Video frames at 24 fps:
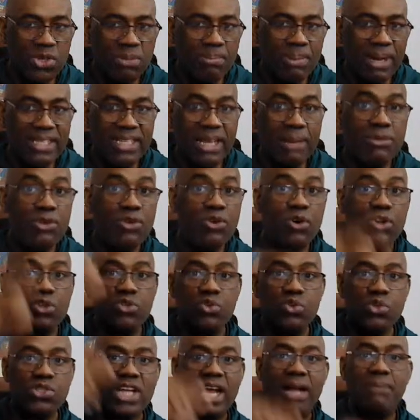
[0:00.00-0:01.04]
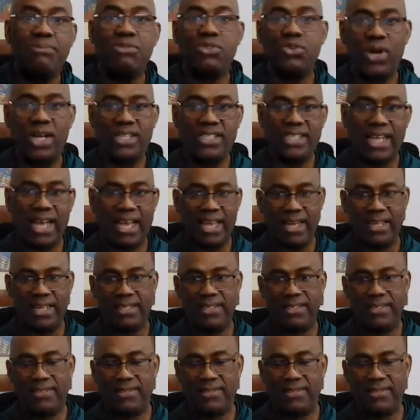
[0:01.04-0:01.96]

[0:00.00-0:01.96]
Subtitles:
by the time you go 2 times, you are tired.